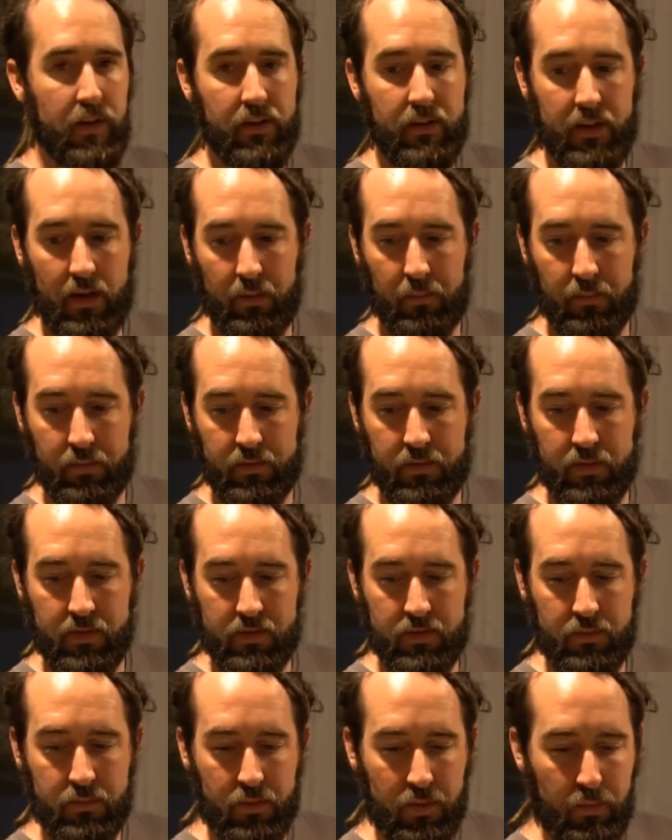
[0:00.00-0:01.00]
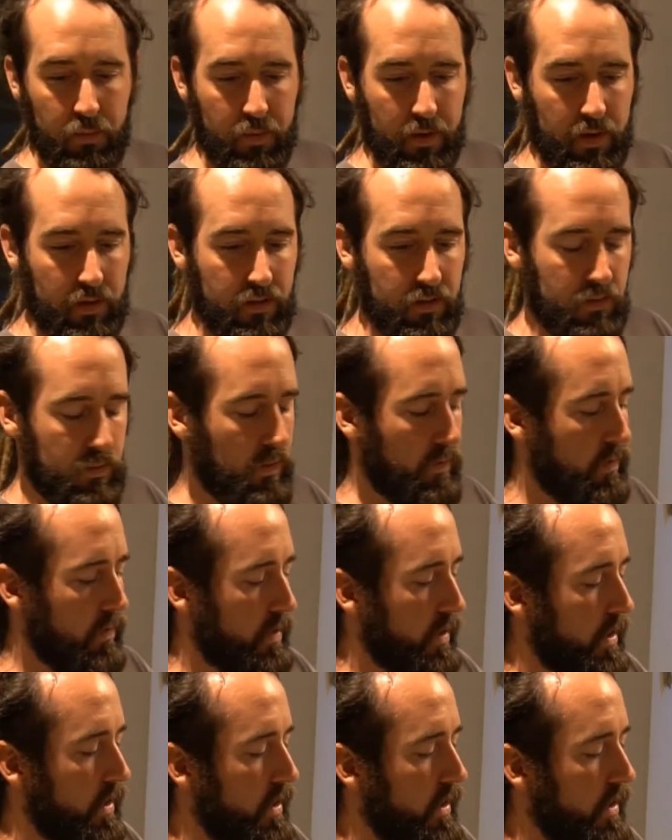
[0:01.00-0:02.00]
Now, just what we're going to do is we've got
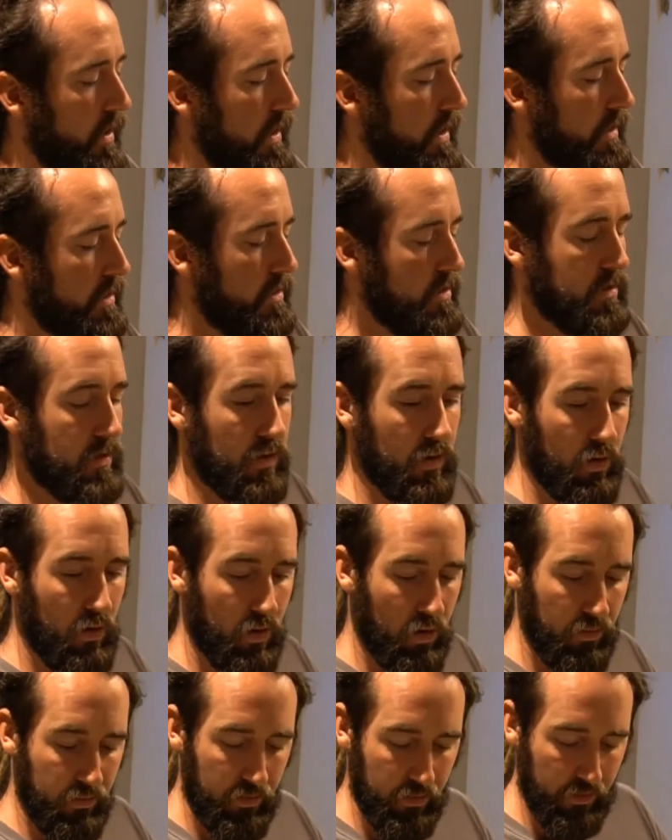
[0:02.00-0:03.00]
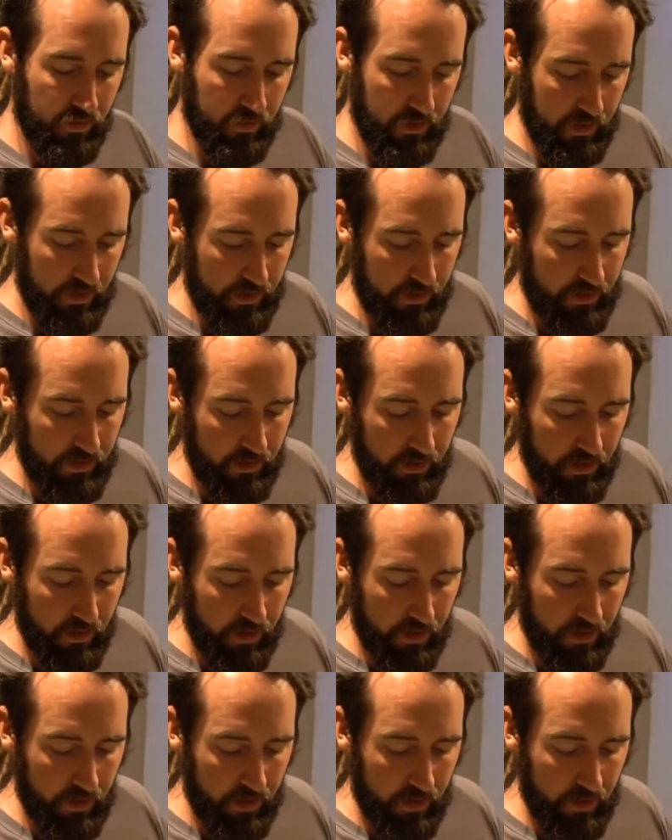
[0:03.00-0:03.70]
the cut end of the